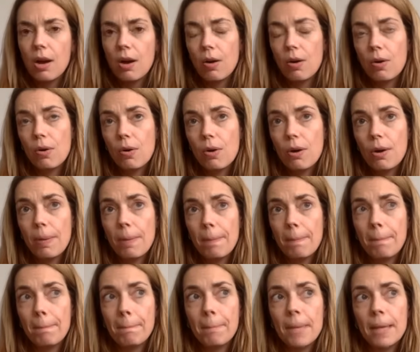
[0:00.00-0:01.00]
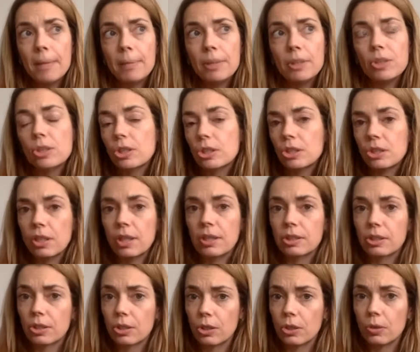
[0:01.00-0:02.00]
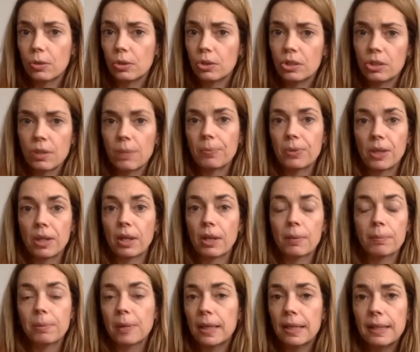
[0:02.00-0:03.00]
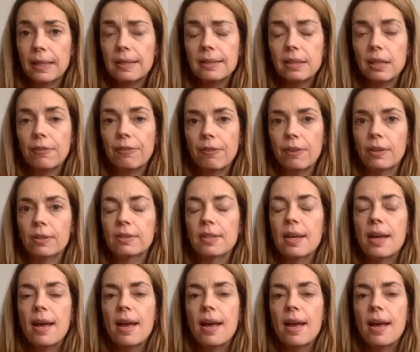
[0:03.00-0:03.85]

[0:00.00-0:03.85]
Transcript: Or maybe success to you is something completely different,